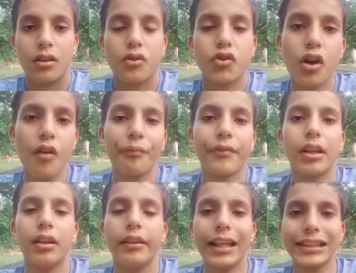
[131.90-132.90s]
So
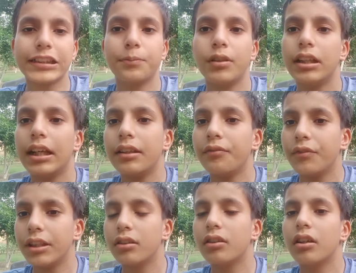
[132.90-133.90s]
let's begin
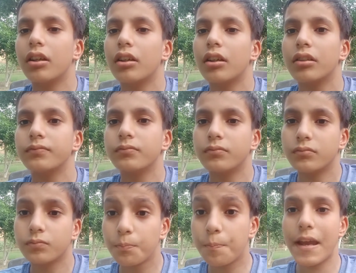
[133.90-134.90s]
with the
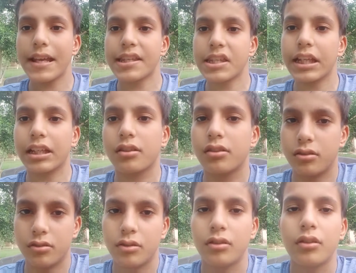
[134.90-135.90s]
basic
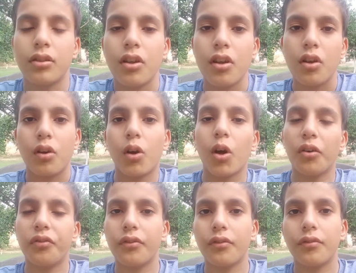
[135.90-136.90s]

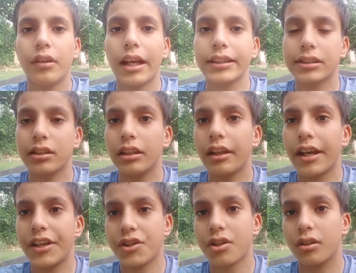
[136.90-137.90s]
of
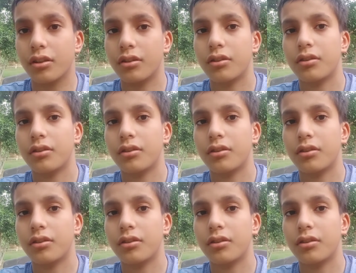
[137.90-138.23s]
acceleration.